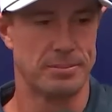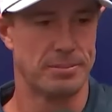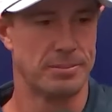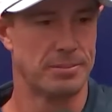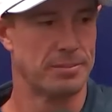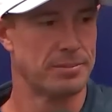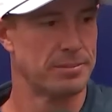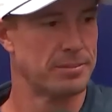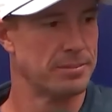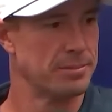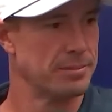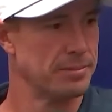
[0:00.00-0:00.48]

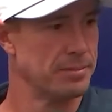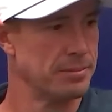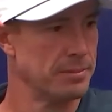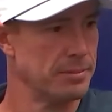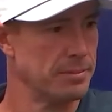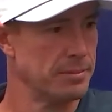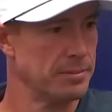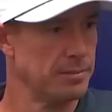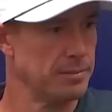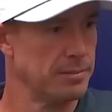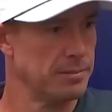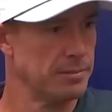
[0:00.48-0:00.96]
Matt, it seemed like
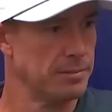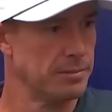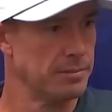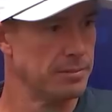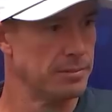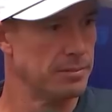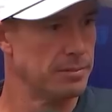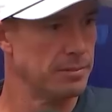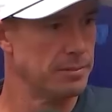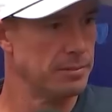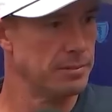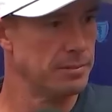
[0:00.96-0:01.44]
earlier in the
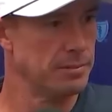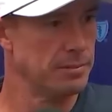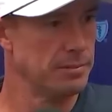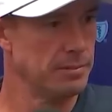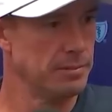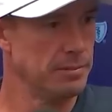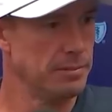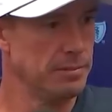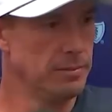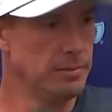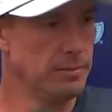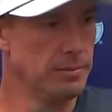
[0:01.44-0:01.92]
week,
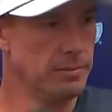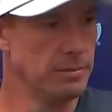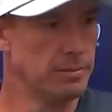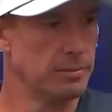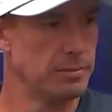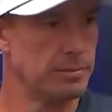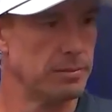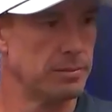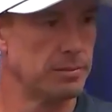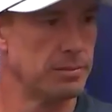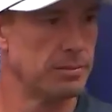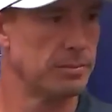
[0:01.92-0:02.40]
Coach
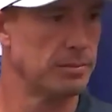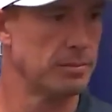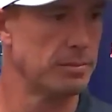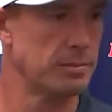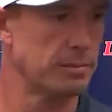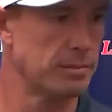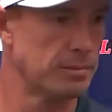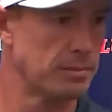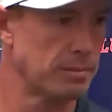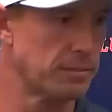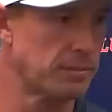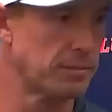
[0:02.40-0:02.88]

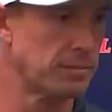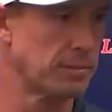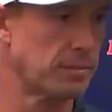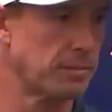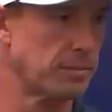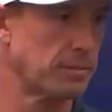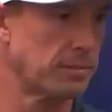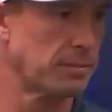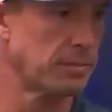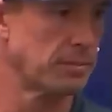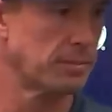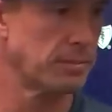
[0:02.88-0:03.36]
maybe
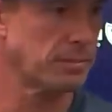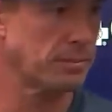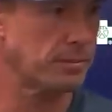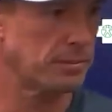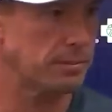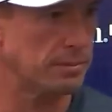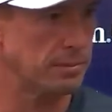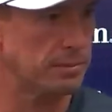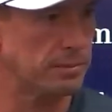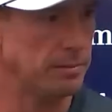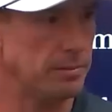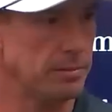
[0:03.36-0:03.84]
hinted that
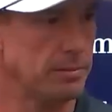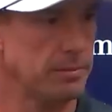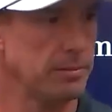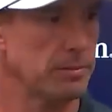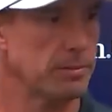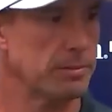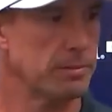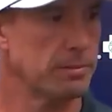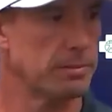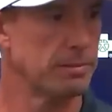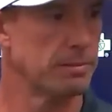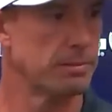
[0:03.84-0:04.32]
you guys may
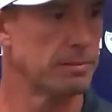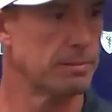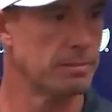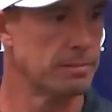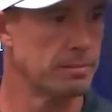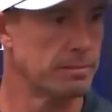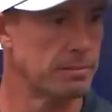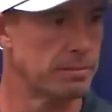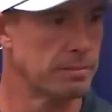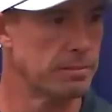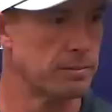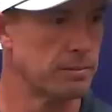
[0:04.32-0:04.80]
play the entire
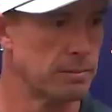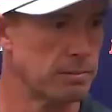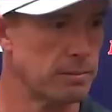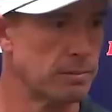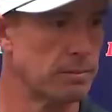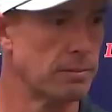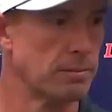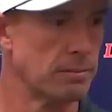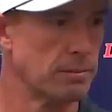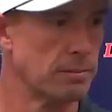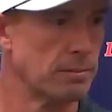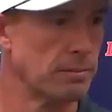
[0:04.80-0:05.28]
first
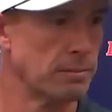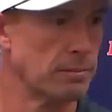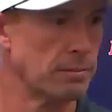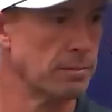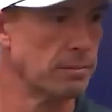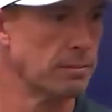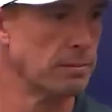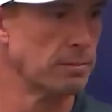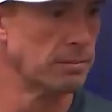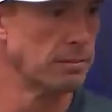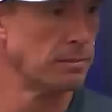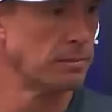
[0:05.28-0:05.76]
half.
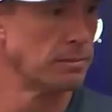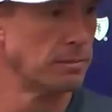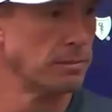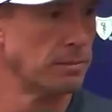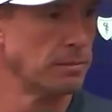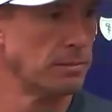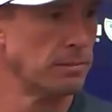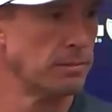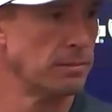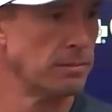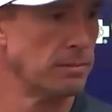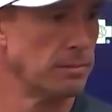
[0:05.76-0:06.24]
That
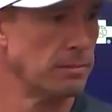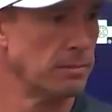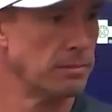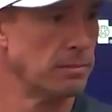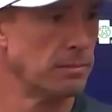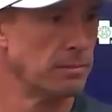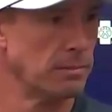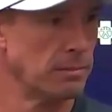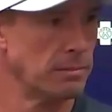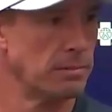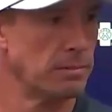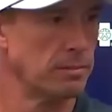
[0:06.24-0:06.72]
didn't, you guys
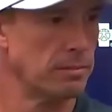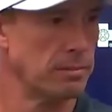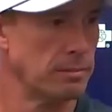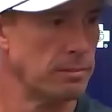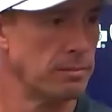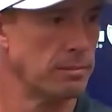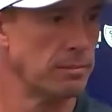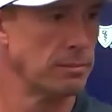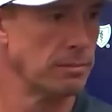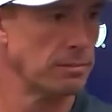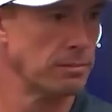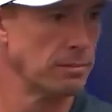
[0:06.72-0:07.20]
didn't work out there
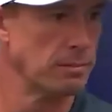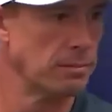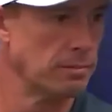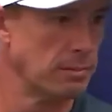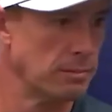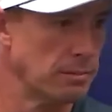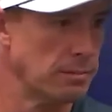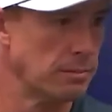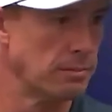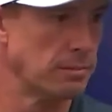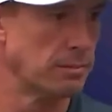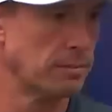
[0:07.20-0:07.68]
quite
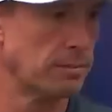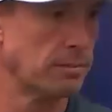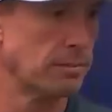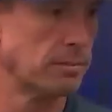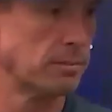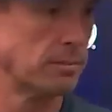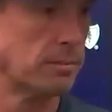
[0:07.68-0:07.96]
that long.